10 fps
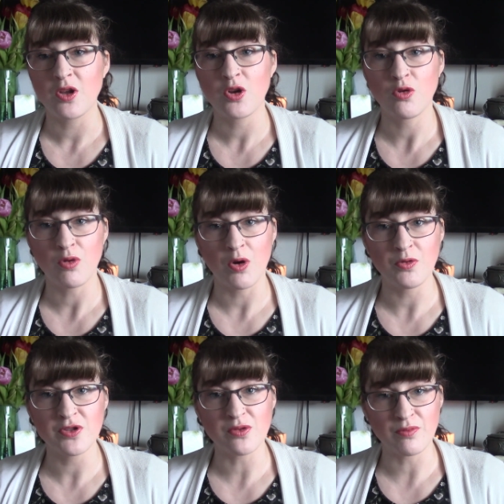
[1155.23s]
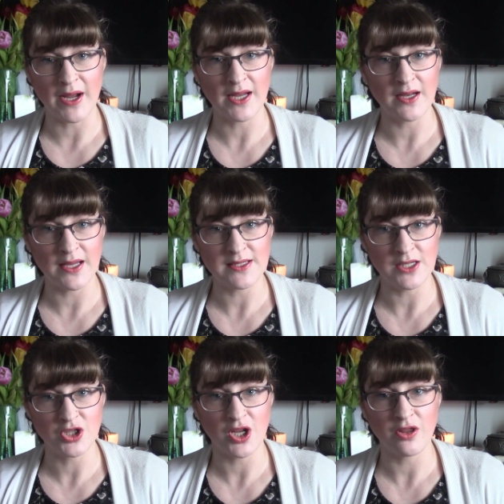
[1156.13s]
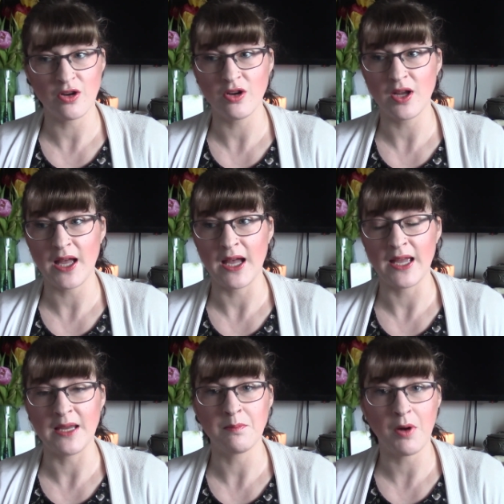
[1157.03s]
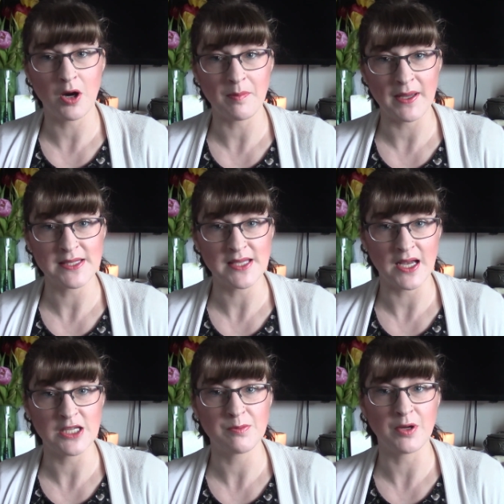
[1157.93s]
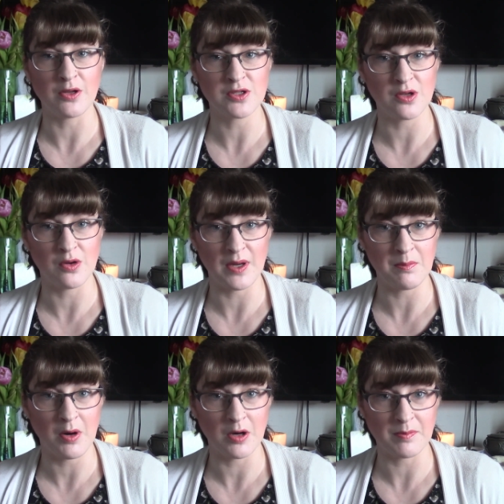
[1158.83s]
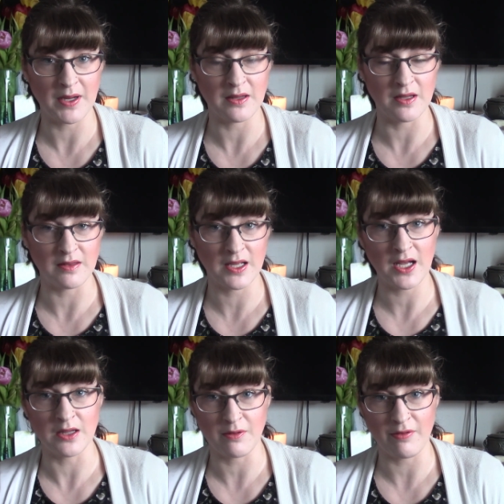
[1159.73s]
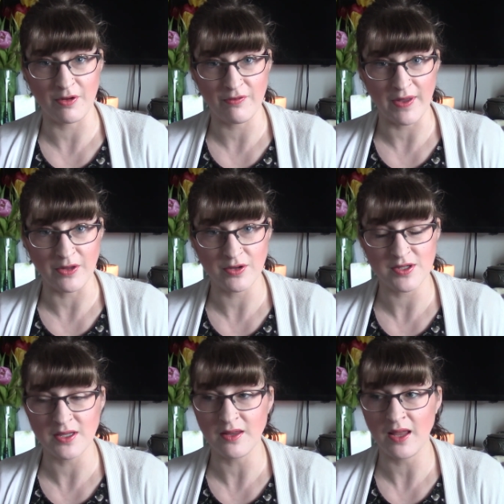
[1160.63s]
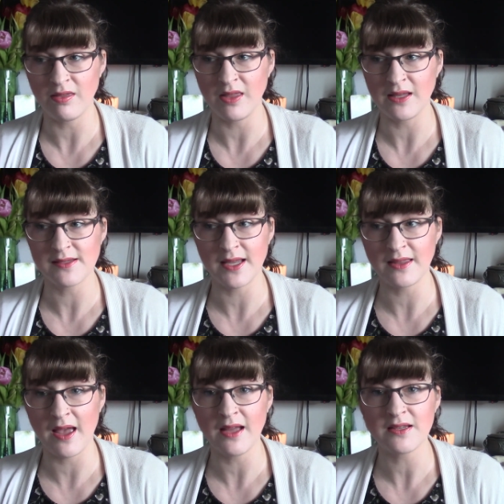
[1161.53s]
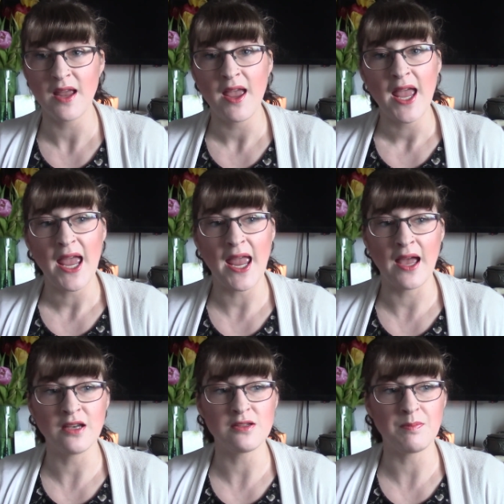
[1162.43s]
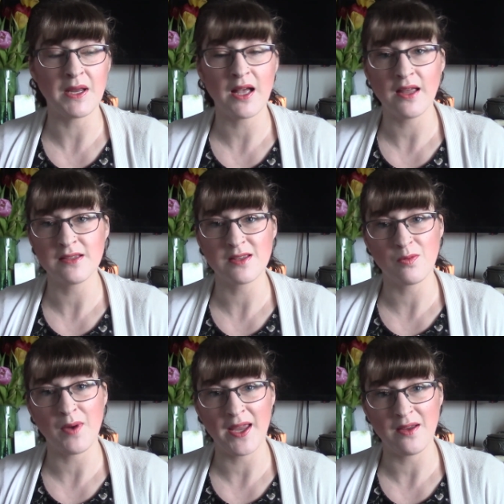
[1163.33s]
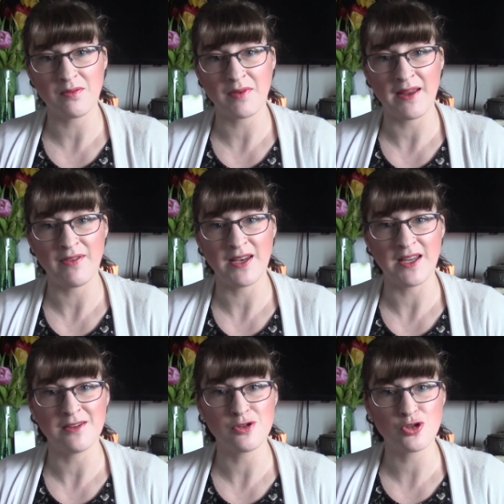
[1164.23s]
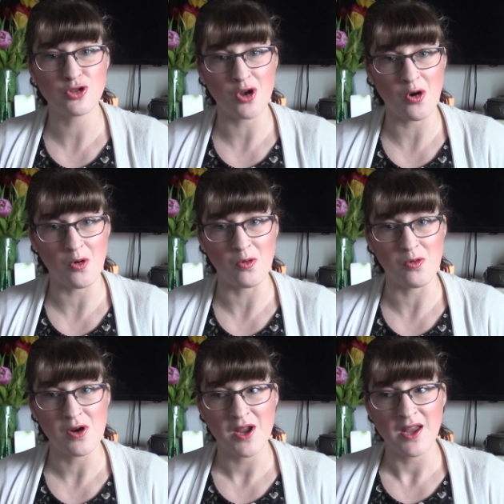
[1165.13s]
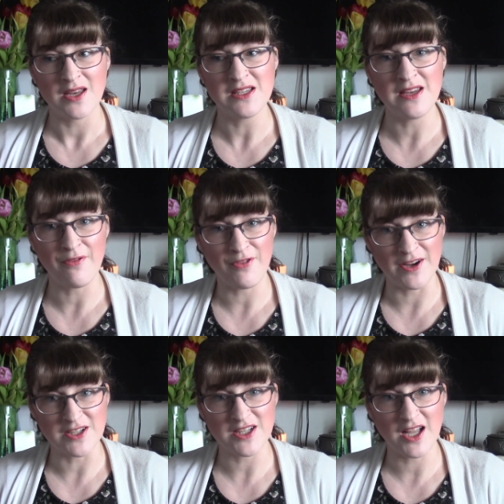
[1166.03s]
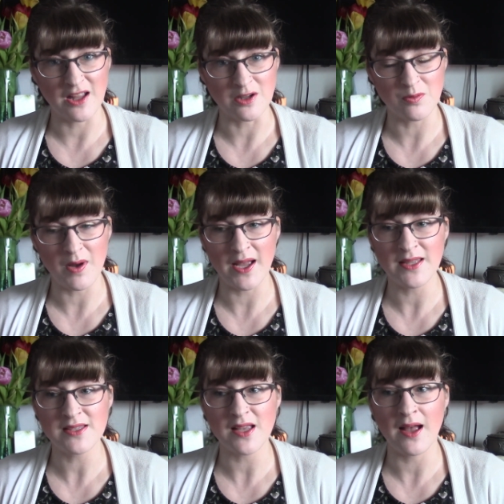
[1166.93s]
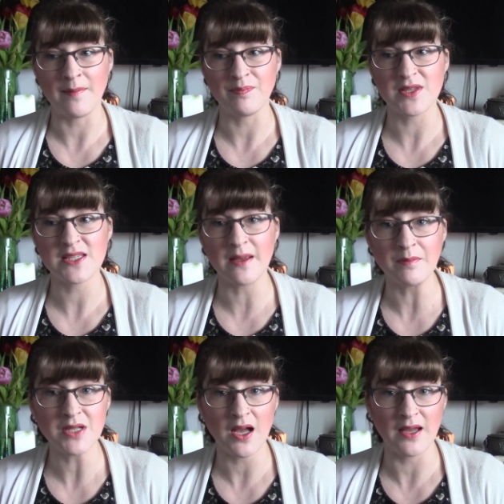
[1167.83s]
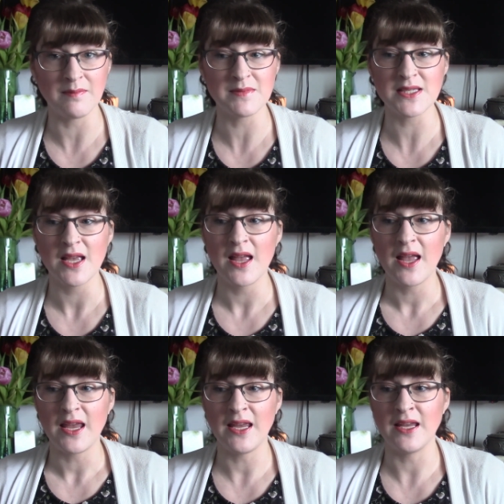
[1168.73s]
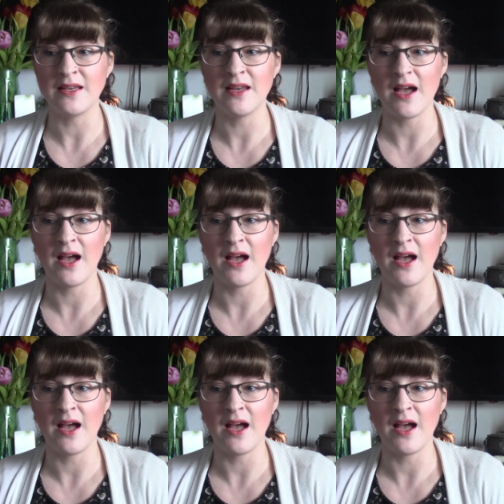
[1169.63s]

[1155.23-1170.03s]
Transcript: crows recognize each other in part by size but also in part by the color of their feathers and things like that. And because the white raven is so different color wise, sometimes in